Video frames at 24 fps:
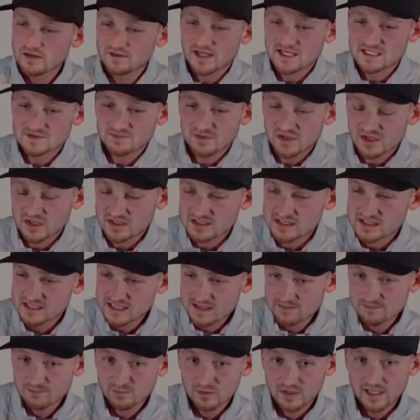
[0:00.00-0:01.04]
at this because
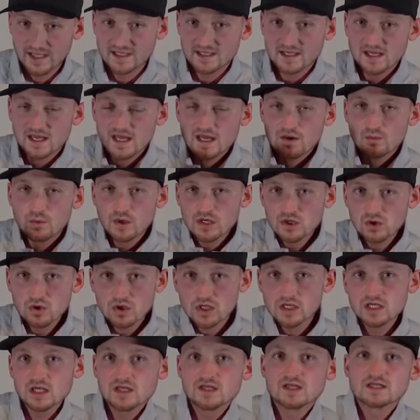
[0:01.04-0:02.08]
simply, we're
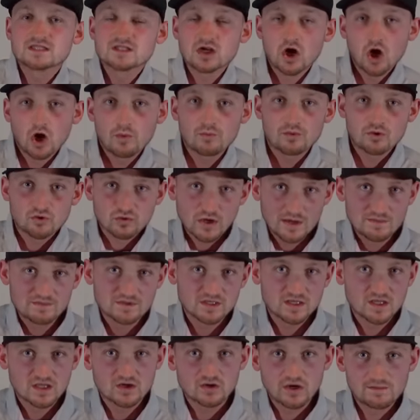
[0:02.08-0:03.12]
looking at the top creme
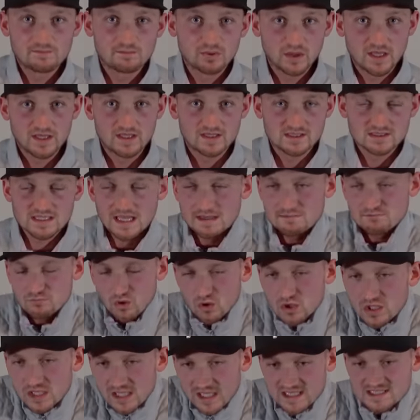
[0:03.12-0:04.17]
de la creme players. Like,
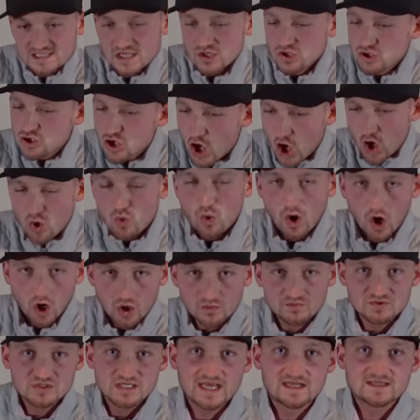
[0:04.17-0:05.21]
money is no
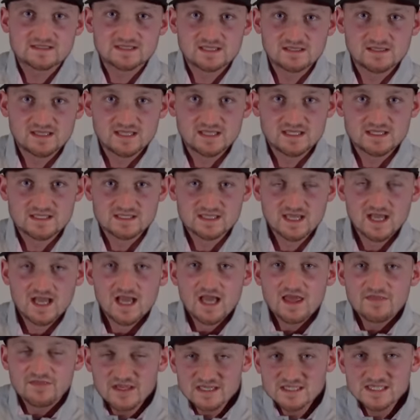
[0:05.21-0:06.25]
object to these.
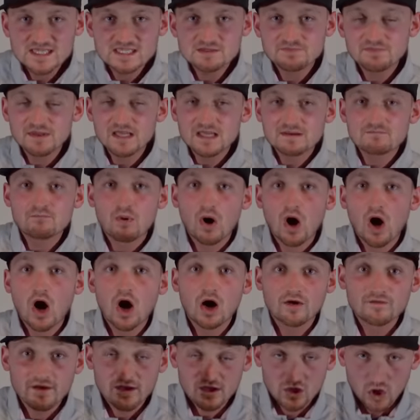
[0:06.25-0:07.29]
This is being
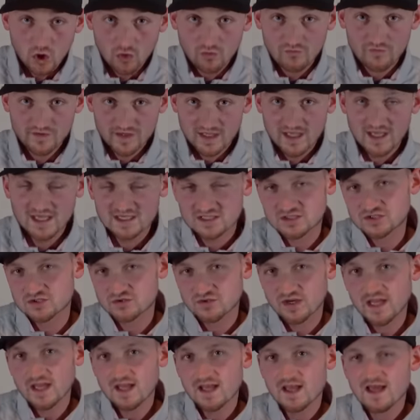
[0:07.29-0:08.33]
part of golfing
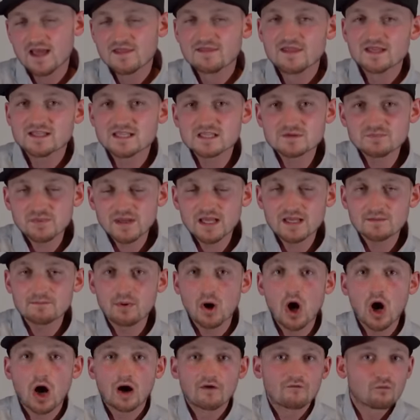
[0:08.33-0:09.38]
history. This is being
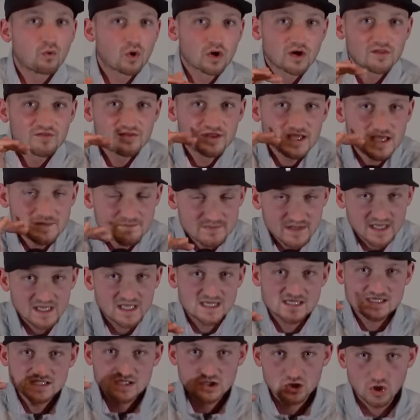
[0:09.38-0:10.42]
part of one of the
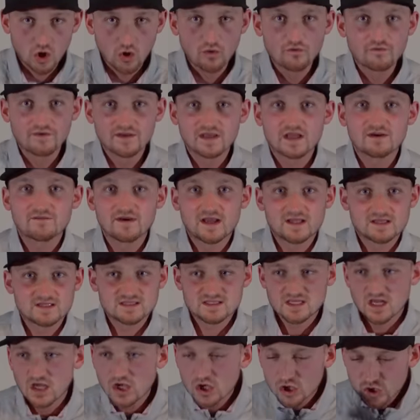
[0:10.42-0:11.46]
biggest golfing
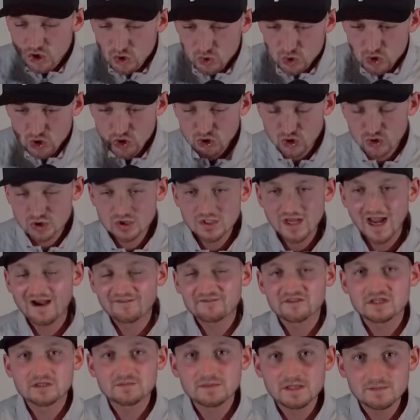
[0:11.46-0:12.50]
events. You shouldn't
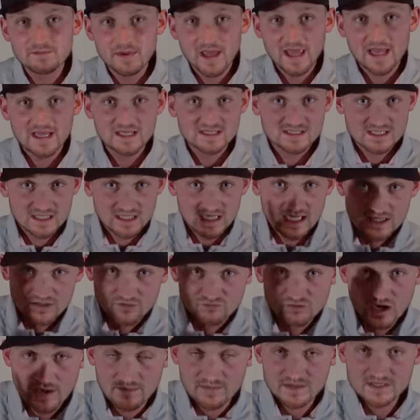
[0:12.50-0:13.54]
have to be paid to either
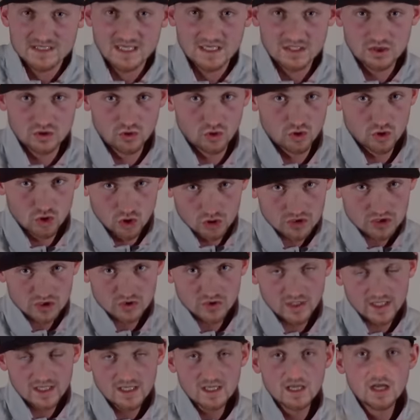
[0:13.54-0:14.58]
represent your
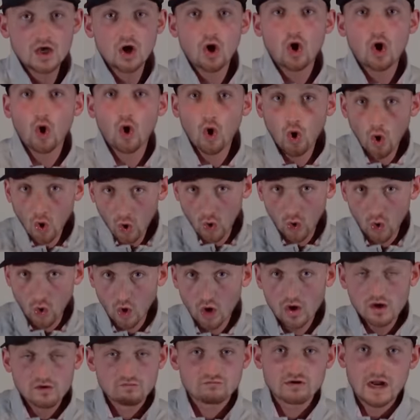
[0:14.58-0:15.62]
country
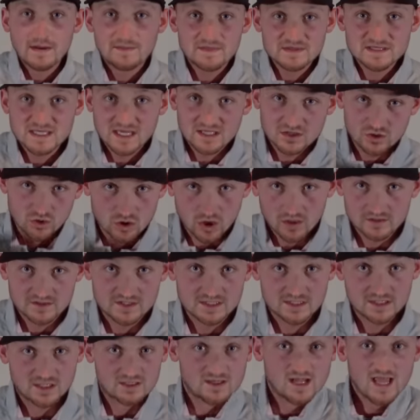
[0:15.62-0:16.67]
or represent your
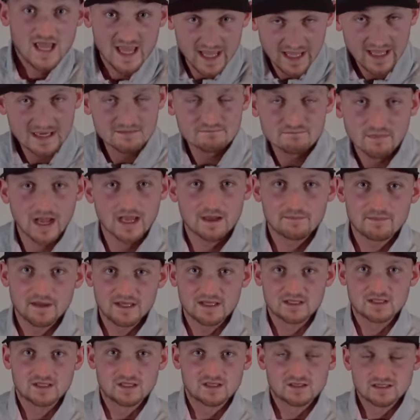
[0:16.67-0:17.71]
continent, in my
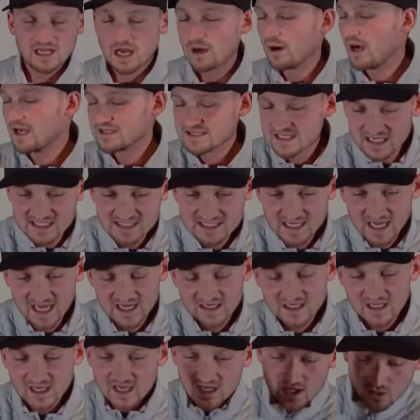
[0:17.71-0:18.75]
opinion. Now, as I
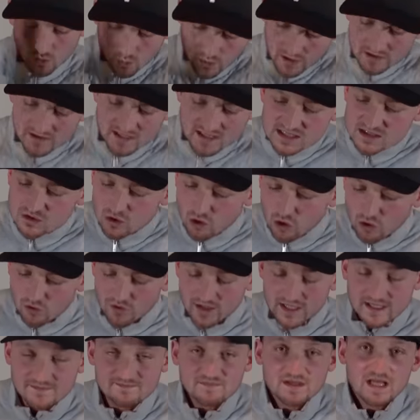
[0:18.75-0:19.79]
said, with this
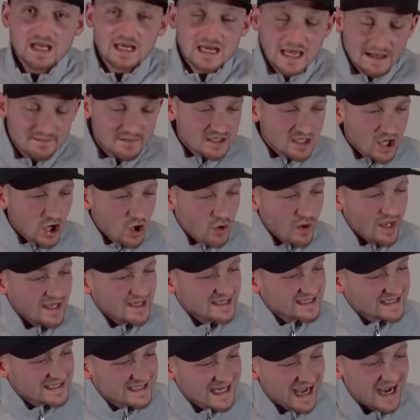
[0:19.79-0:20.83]
story, let me know
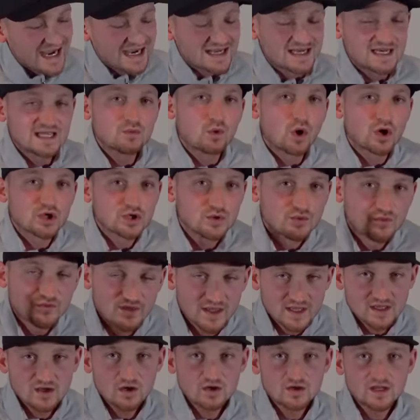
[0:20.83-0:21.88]
exactly what you
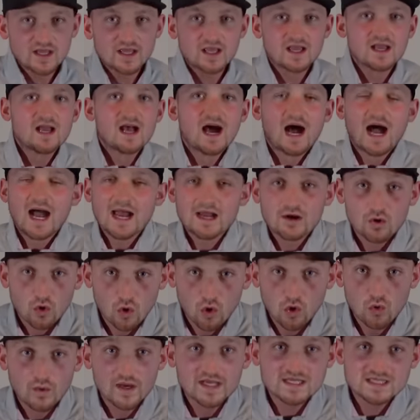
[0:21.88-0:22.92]
think on it. I
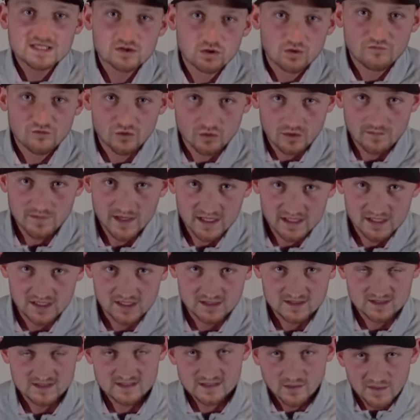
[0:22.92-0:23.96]
always love your
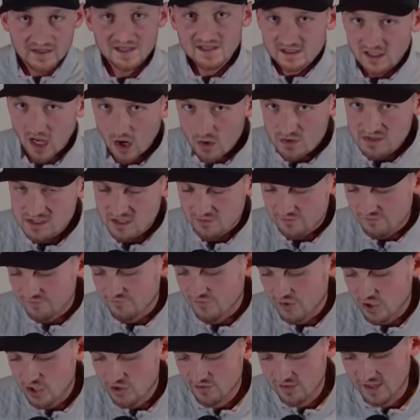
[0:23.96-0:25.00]
opinions. So it goes on
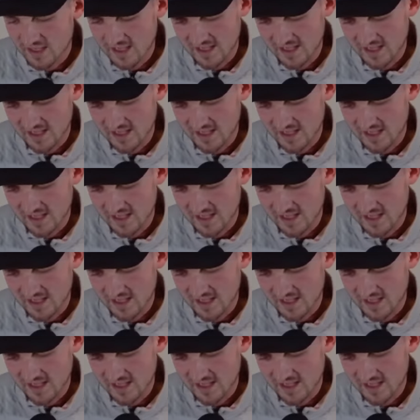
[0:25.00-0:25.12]
further